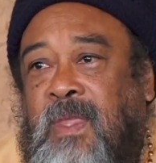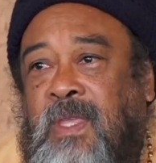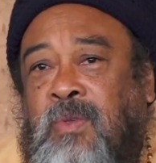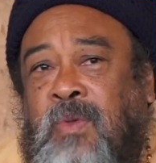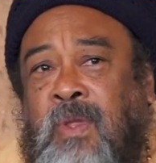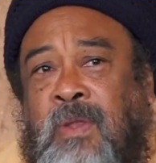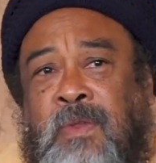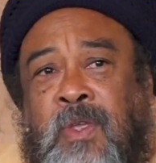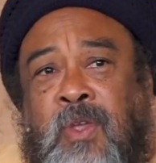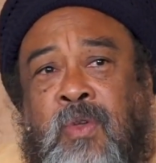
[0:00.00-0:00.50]
It's
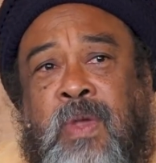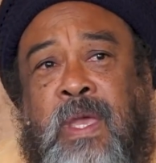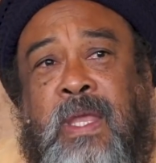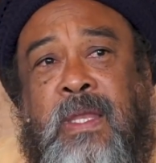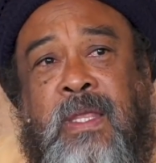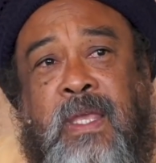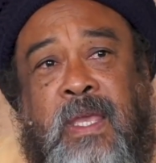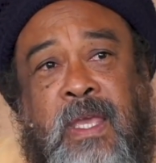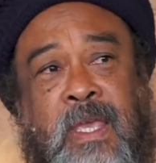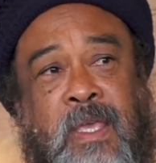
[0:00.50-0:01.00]
one of the
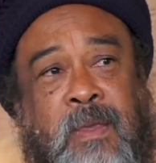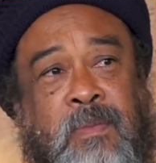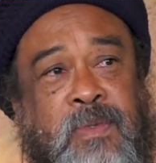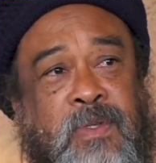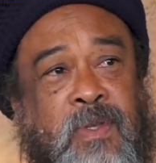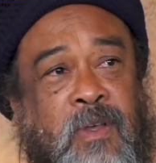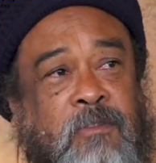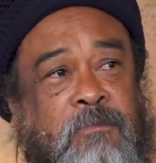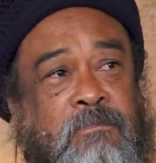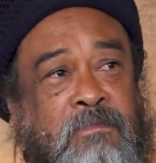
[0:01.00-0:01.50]
great
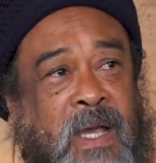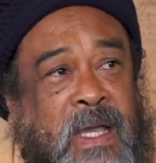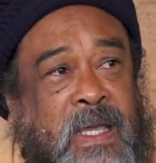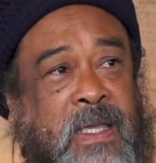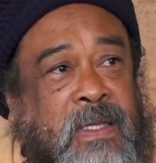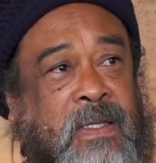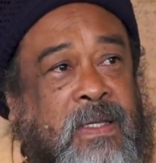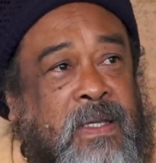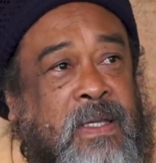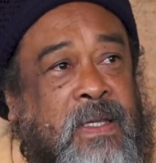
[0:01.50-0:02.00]
games of
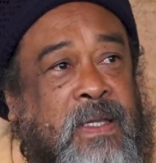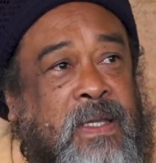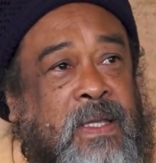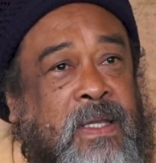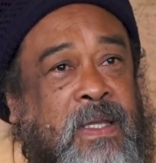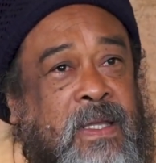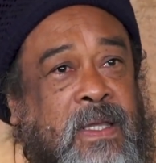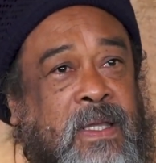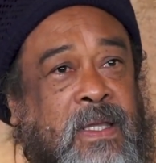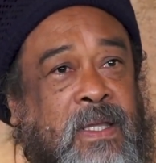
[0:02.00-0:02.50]
Maya,
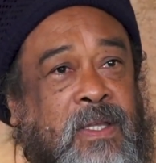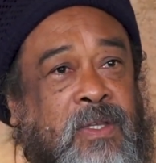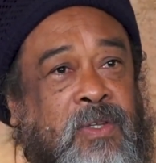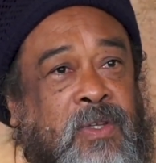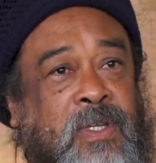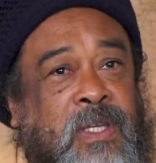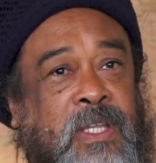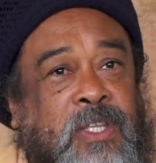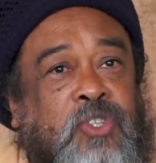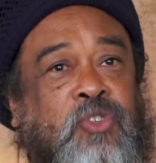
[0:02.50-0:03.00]

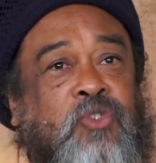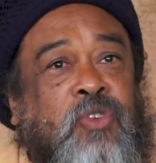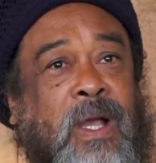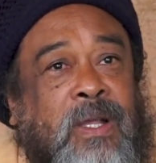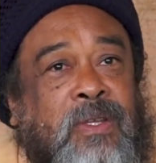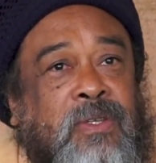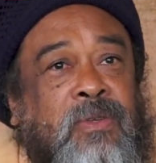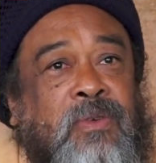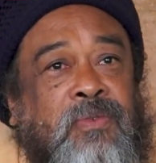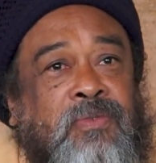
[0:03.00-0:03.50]
to
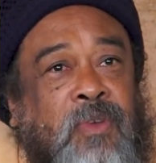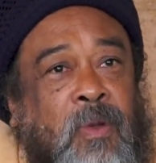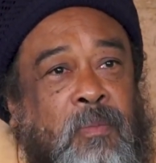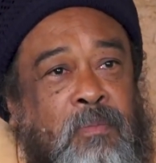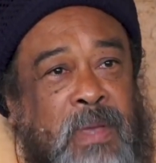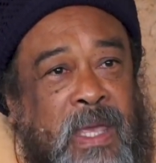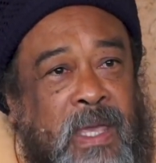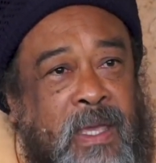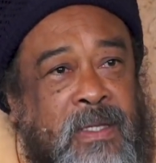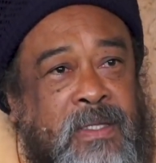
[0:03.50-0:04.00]
distract you from
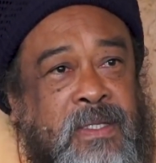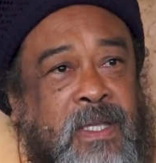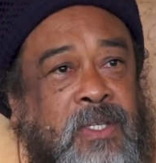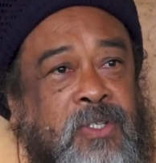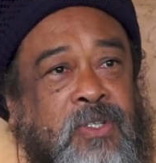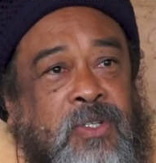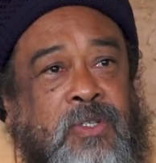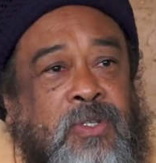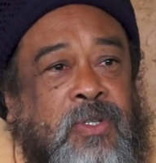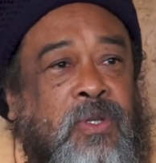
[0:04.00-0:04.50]
paying
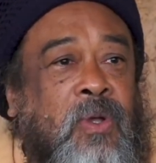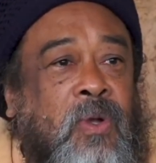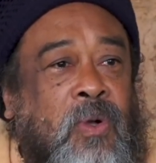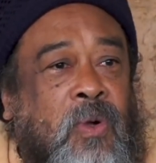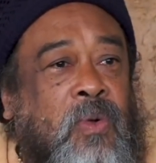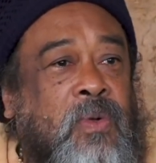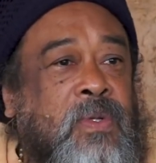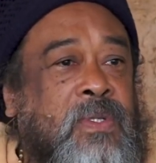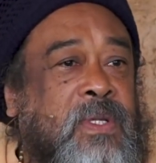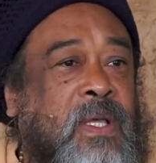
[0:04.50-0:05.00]
attention to your
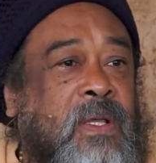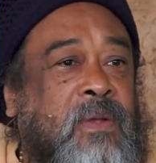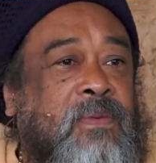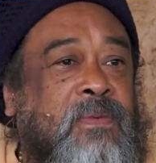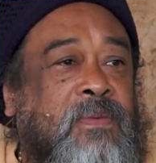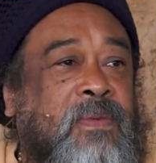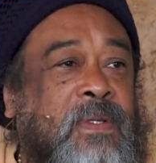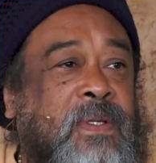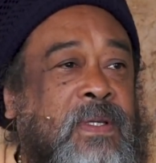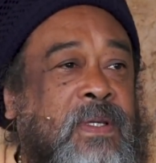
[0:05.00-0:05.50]
own self,